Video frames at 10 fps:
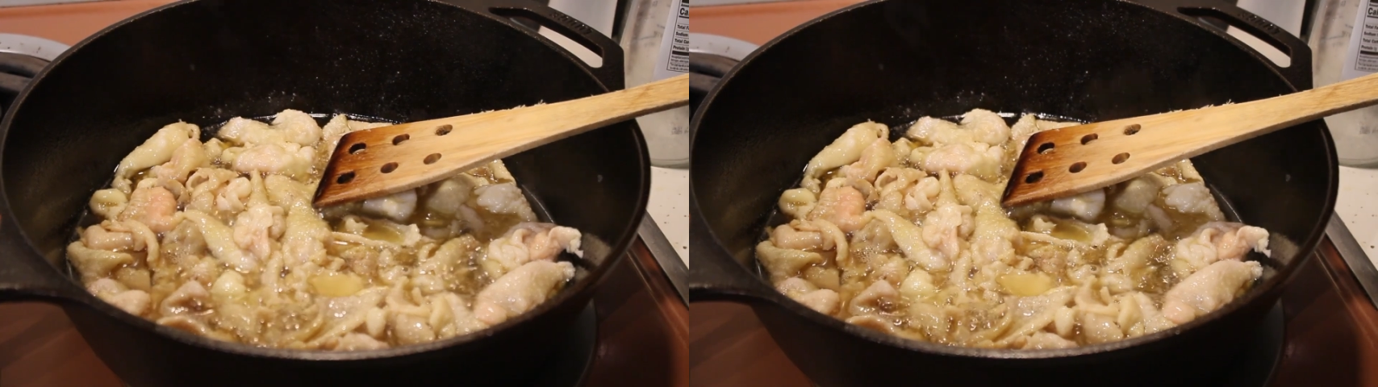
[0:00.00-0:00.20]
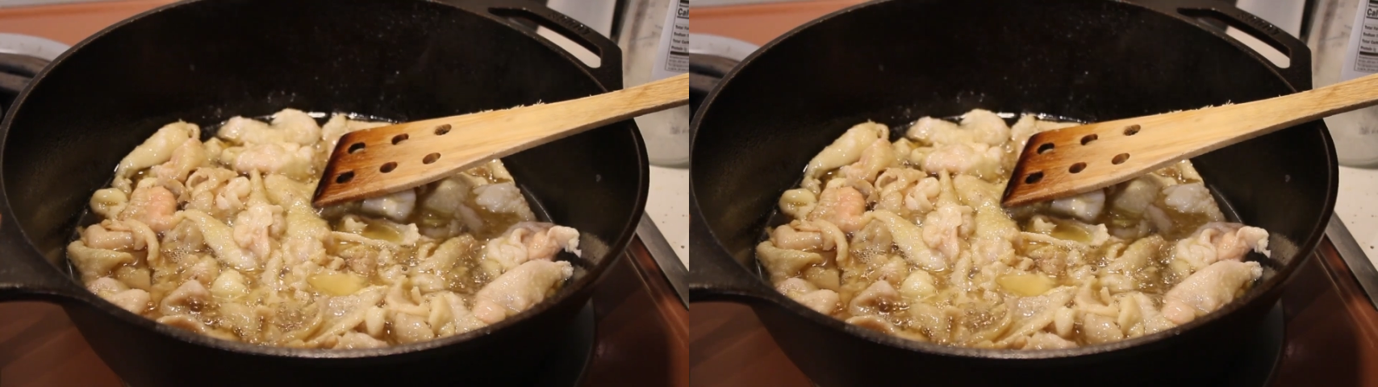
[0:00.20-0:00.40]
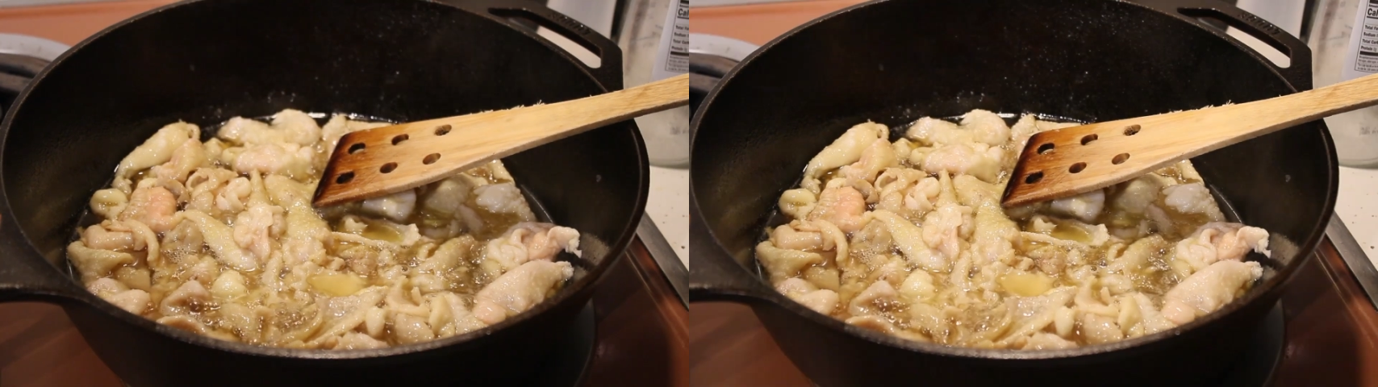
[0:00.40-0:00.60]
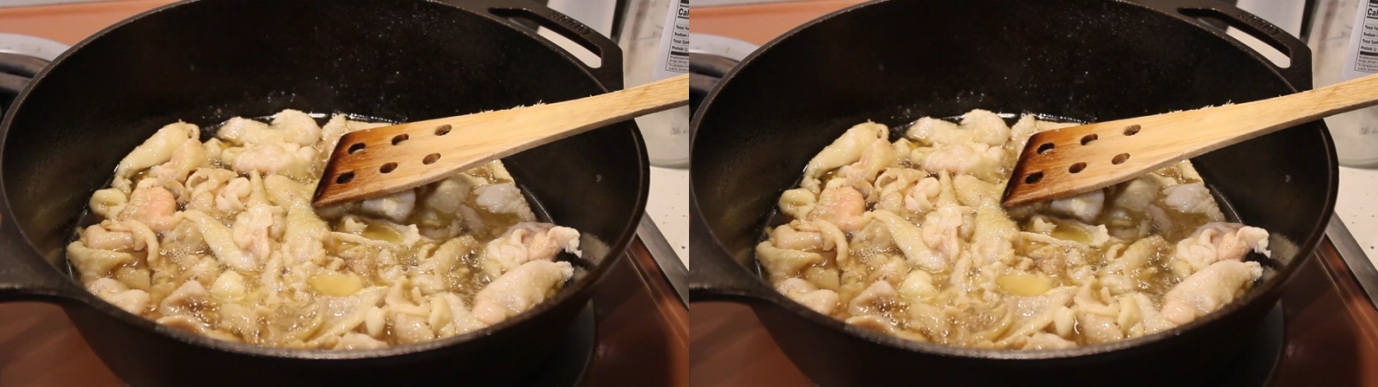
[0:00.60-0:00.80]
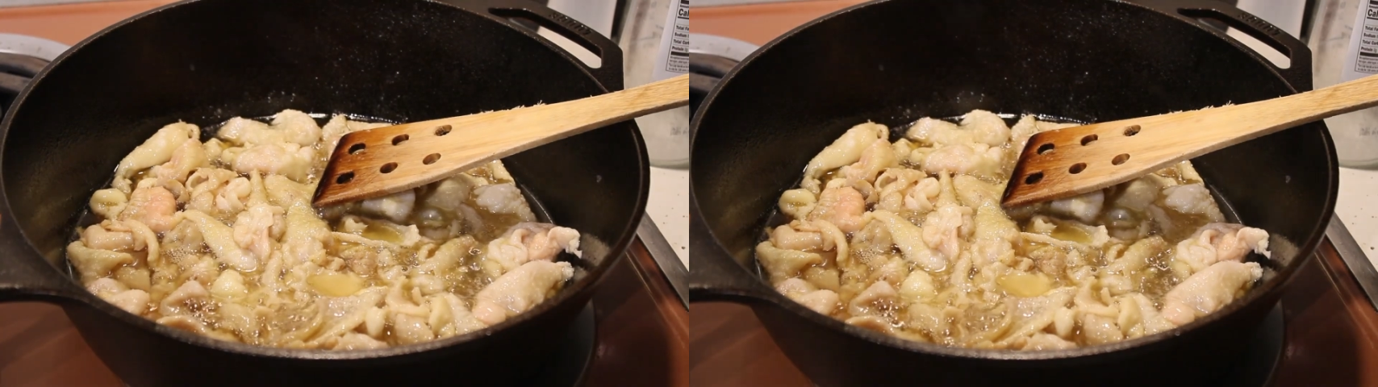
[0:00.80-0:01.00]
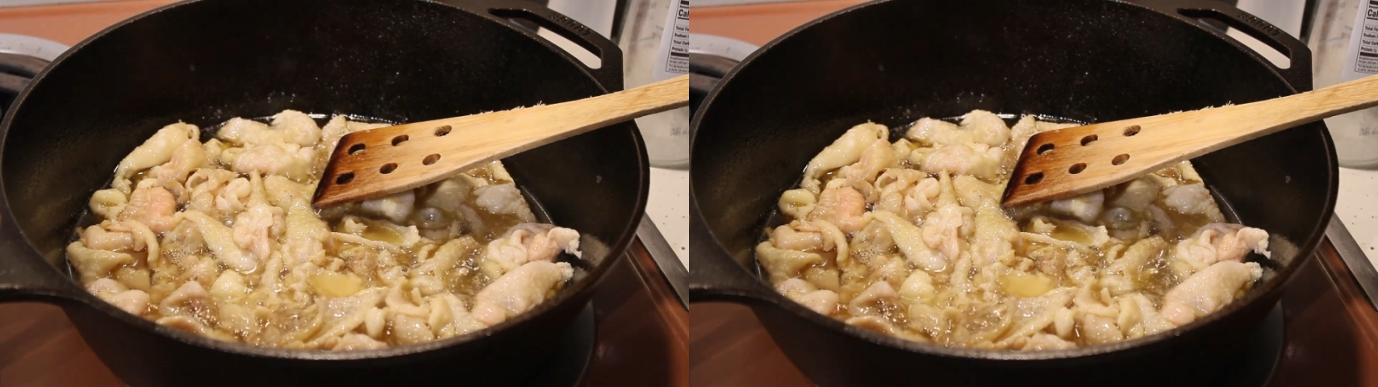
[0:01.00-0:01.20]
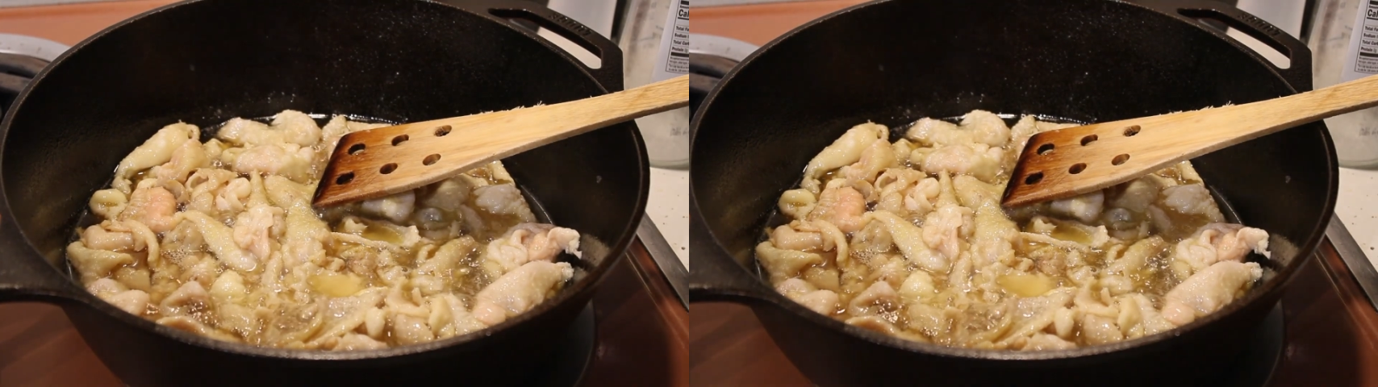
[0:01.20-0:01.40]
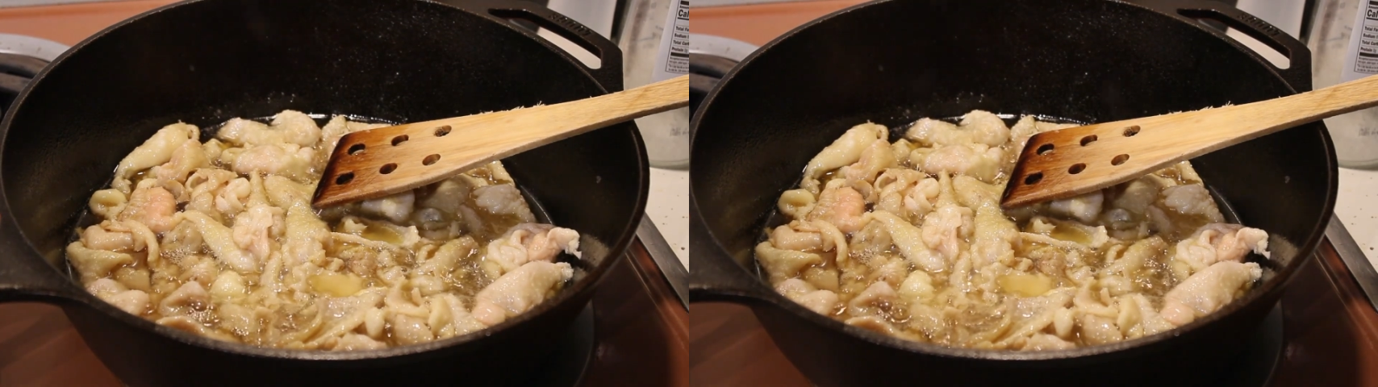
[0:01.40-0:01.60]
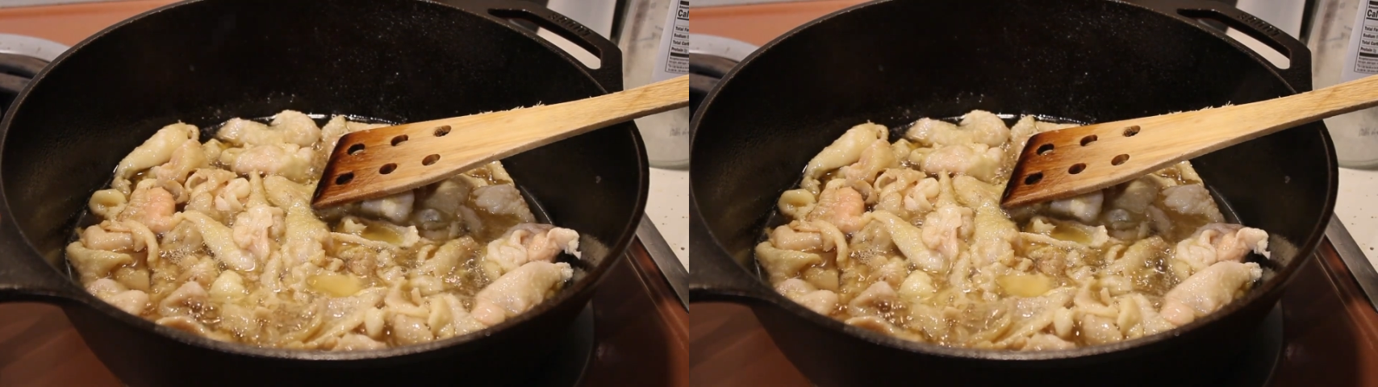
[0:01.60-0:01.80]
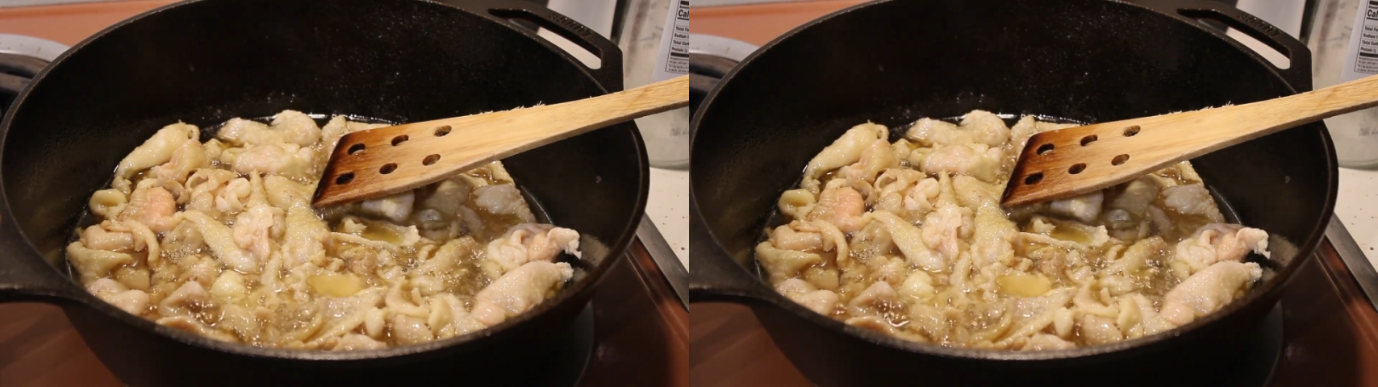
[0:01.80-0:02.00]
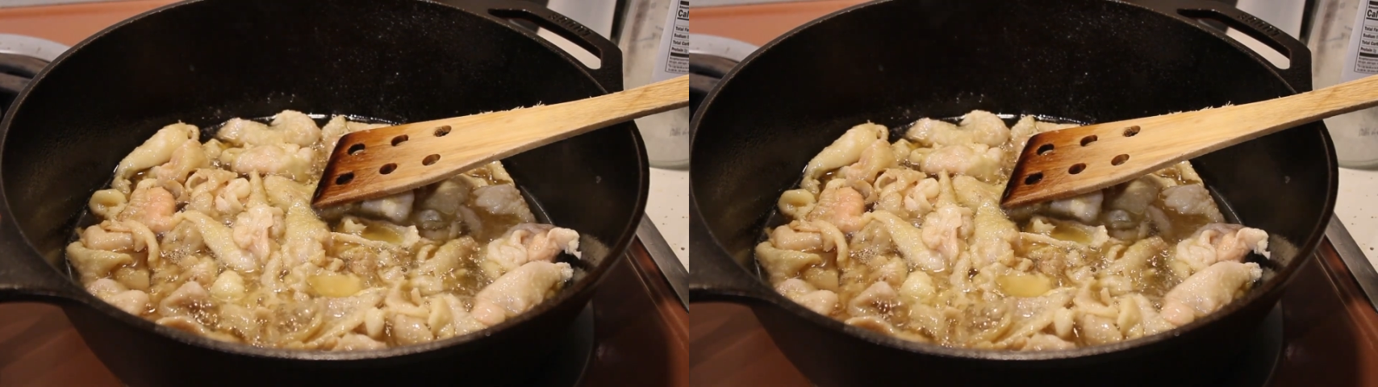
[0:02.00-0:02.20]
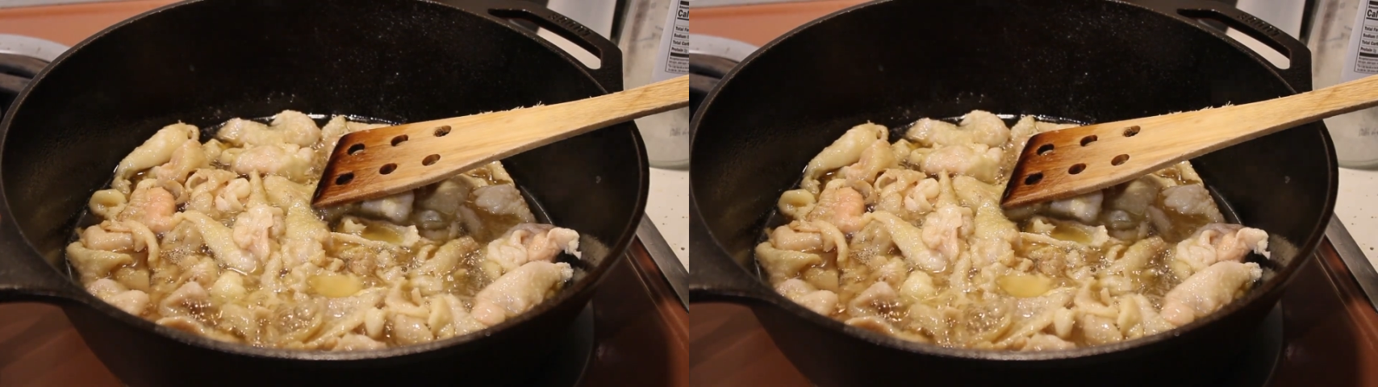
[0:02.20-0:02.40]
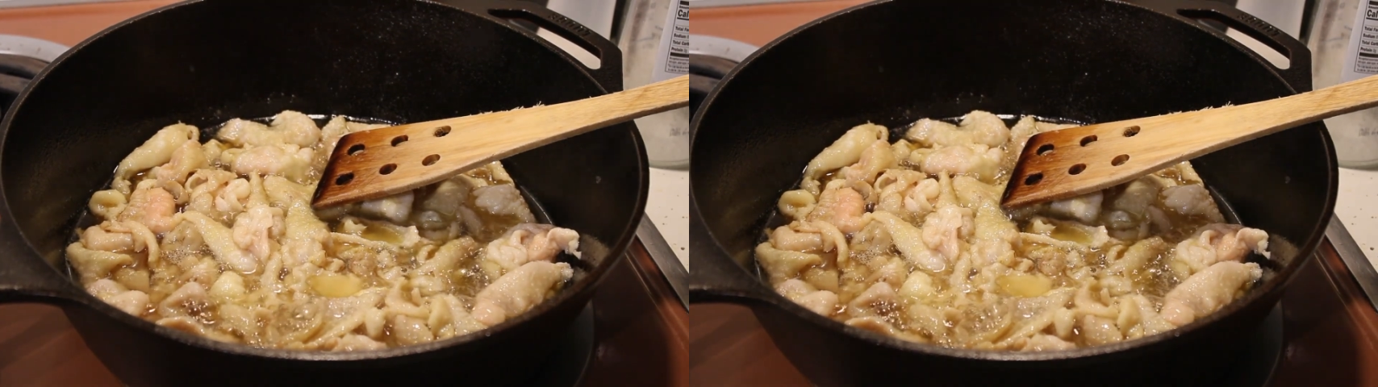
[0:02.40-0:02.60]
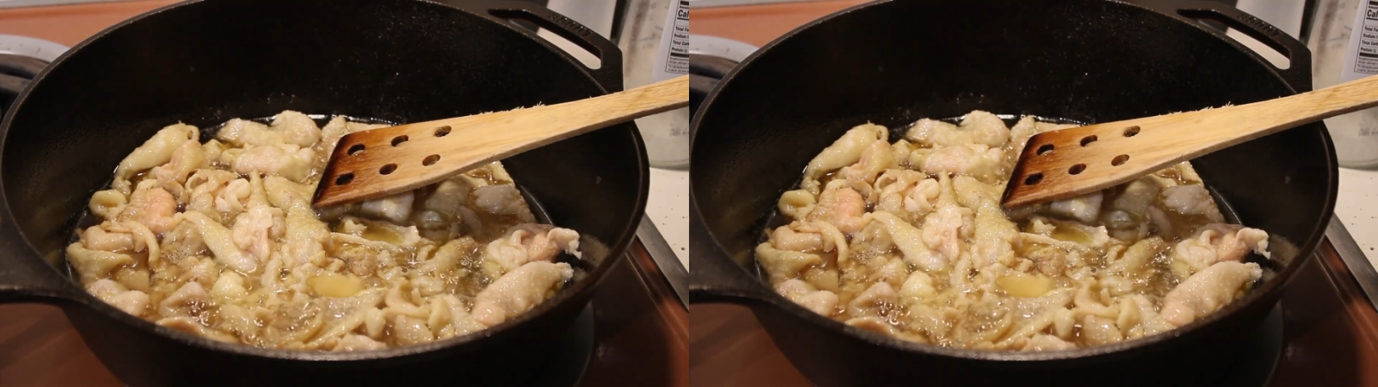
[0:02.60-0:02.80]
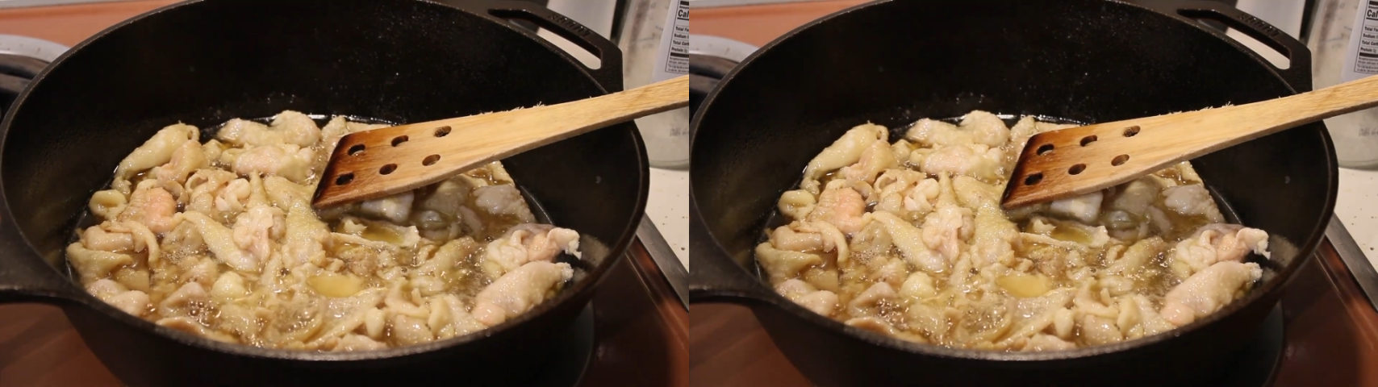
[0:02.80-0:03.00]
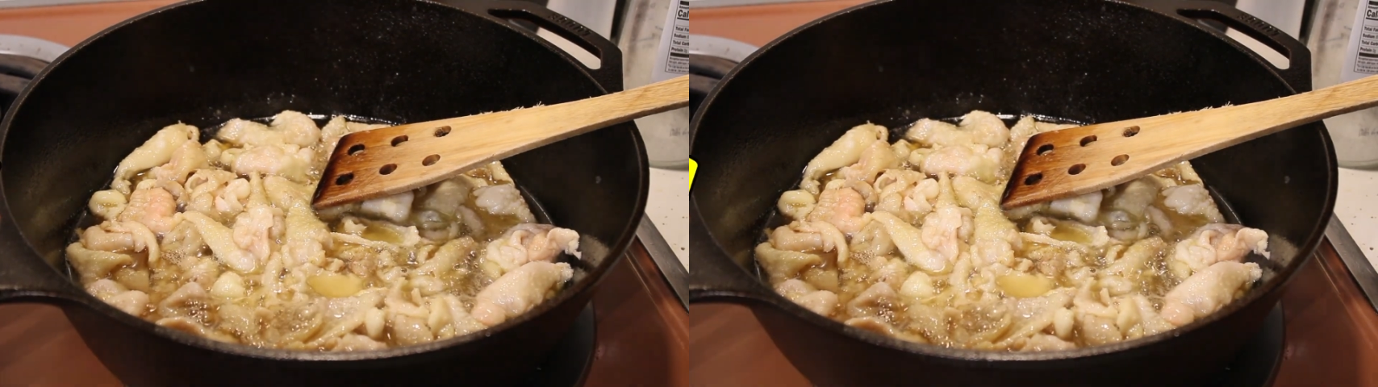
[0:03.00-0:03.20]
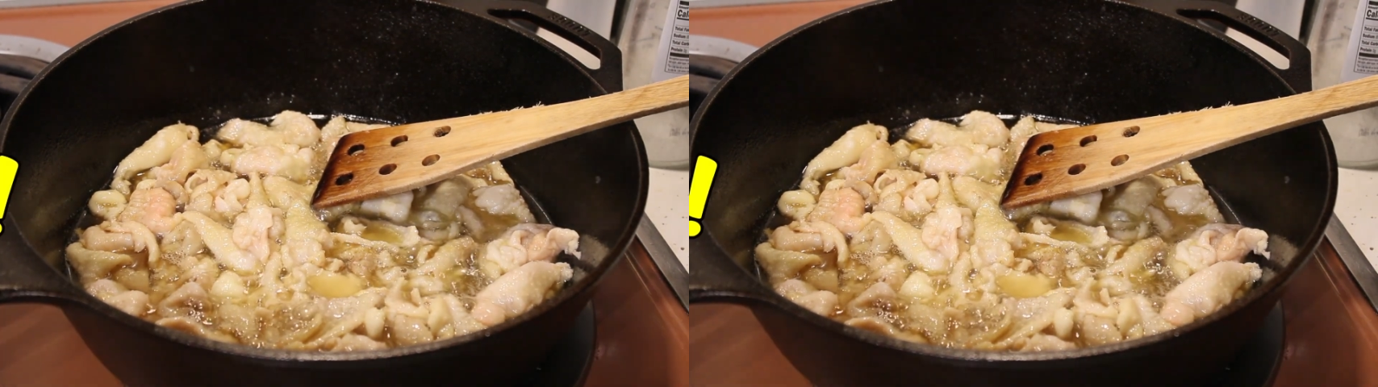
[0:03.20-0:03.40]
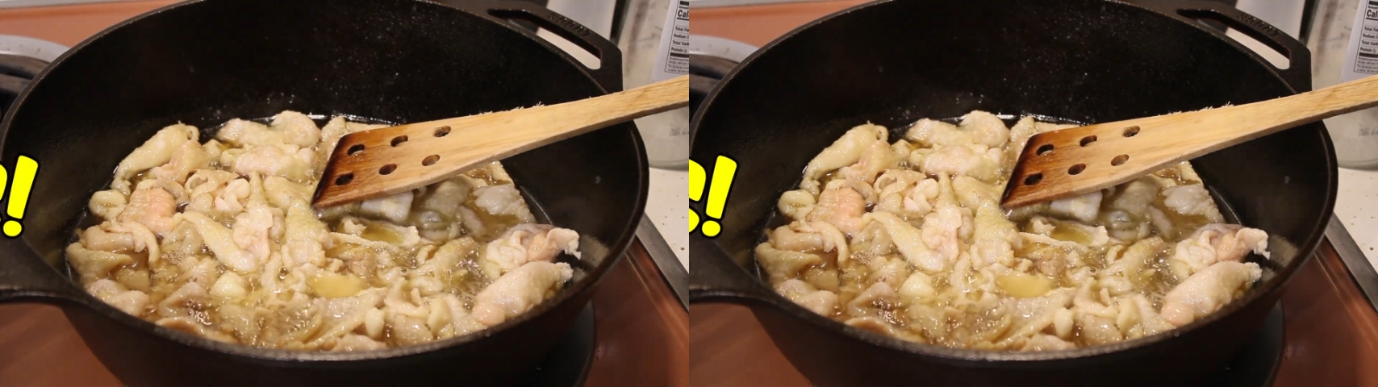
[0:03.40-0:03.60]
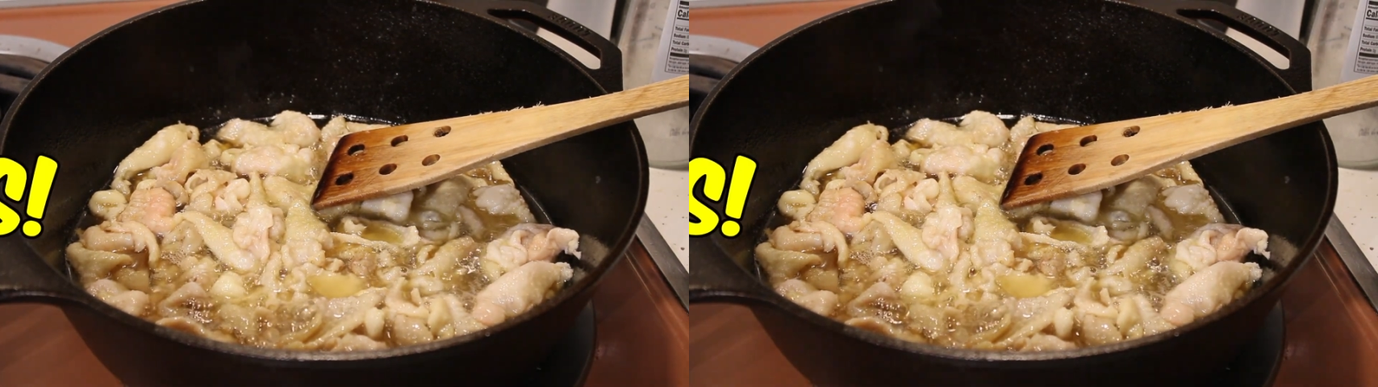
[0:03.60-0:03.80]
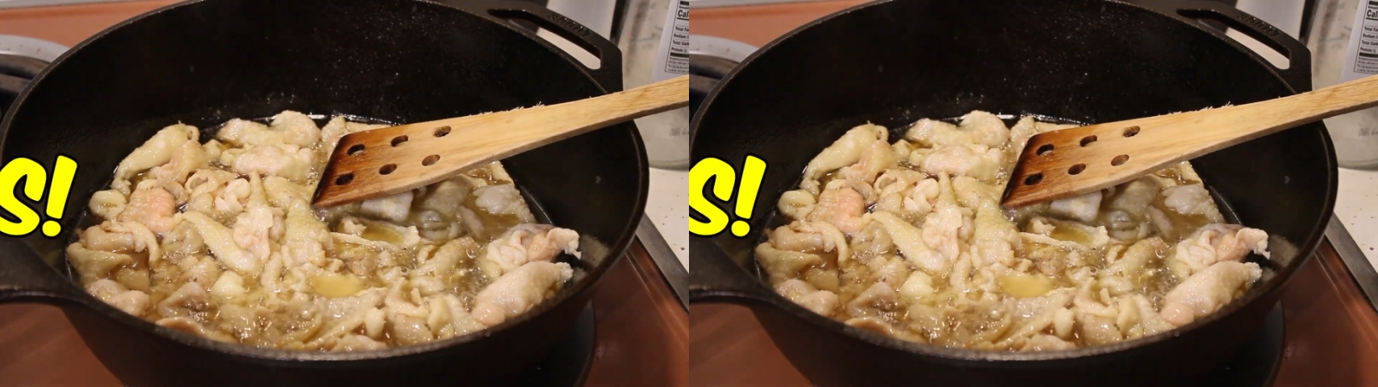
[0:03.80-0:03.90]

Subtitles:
No face is visible, so there are no lips to read.